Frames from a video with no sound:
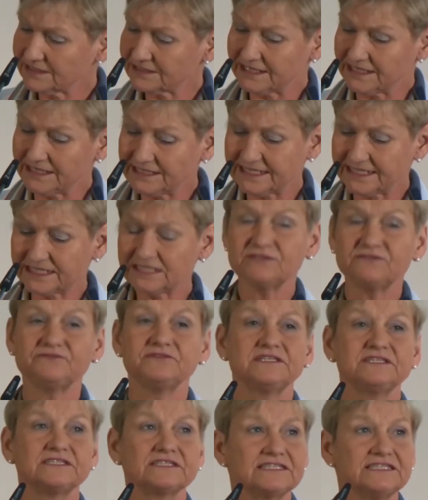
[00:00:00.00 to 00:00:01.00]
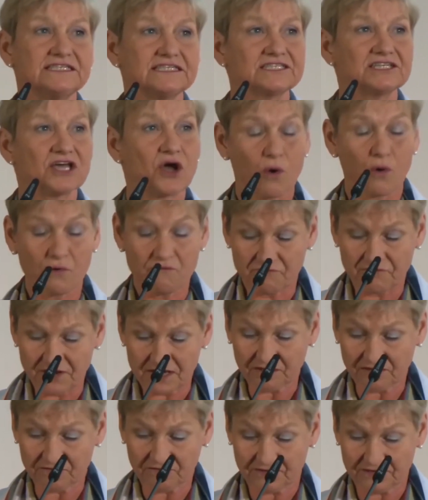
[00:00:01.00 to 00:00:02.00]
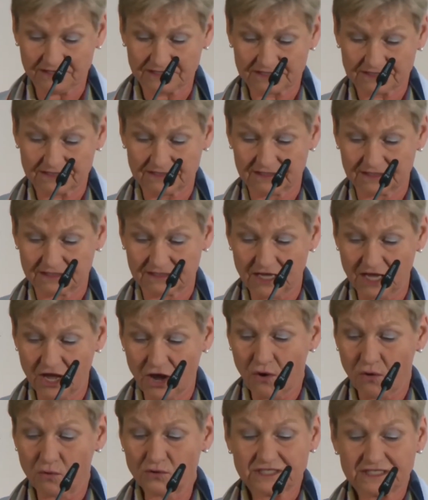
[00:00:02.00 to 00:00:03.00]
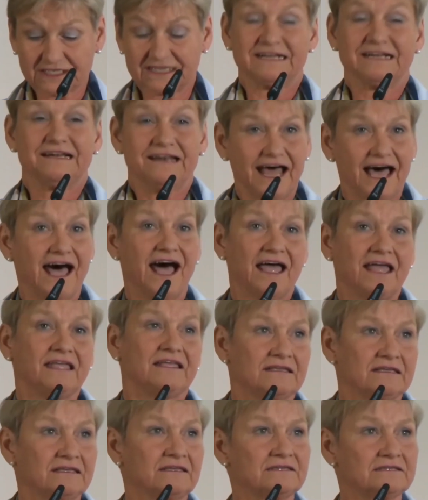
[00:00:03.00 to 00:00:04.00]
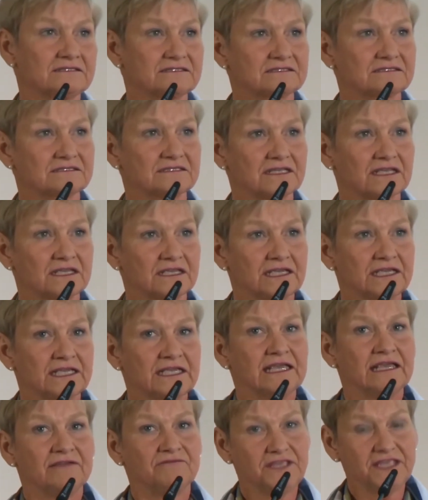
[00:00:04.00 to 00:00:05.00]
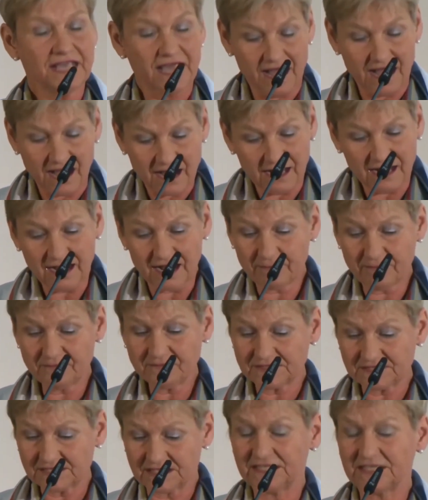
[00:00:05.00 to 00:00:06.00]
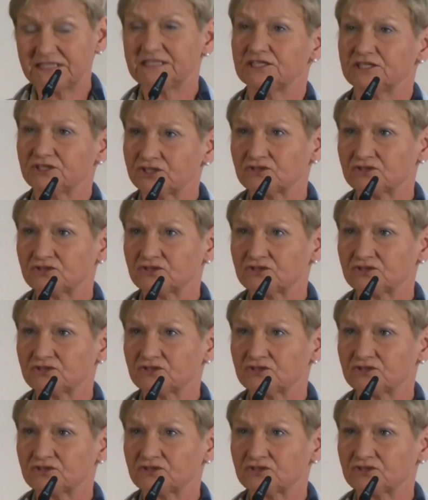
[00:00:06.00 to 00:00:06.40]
and because of the lack of available files, They have made a projection, and this has